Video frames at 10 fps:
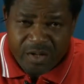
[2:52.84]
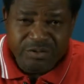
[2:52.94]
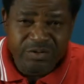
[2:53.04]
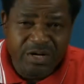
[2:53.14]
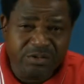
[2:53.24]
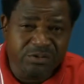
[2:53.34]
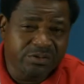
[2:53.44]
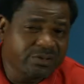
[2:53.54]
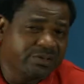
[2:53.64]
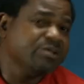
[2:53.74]
try to
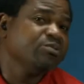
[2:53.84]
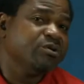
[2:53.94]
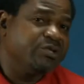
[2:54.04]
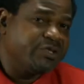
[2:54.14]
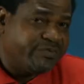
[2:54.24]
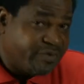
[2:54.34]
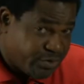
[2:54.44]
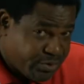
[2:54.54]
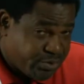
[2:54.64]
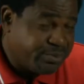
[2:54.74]
distinguish for
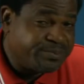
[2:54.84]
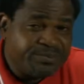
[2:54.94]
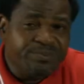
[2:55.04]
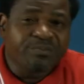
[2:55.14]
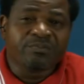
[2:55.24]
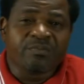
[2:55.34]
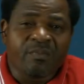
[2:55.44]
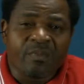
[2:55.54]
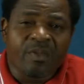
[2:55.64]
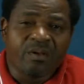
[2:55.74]
you
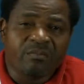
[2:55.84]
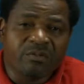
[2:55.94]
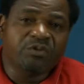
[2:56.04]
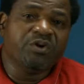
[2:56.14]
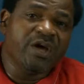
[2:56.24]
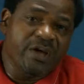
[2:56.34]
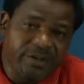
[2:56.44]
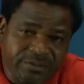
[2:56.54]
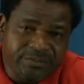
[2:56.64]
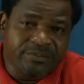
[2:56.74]
between
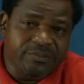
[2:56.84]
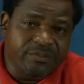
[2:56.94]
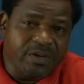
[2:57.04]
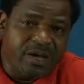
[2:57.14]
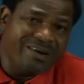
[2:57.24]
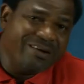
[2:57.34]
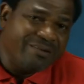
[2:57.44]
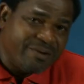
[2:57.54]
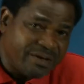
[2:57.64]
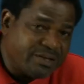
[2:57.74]
a
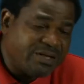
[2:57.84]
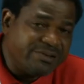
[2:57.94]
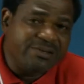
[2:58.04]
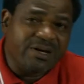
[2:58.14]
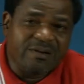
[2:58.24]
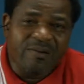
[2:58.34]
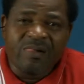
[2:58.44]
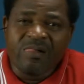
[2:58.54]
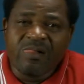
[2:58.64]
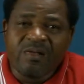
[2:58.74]
correct answer
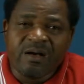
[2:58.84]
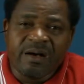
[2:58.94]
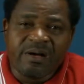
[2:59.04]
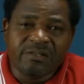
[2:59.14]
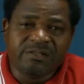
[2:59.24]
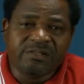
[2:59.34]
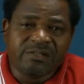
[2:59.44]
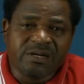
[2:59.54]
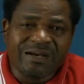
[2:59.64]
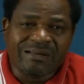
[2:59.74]
and
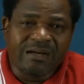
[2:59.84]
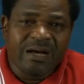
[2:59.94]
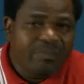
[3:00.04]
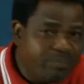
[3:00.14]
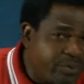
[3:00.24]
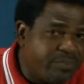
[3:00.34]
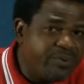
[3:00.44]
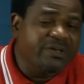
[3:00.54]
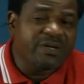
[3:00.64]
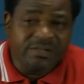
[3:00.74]
an
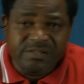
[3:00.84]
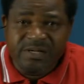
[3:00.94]
appropriate answer?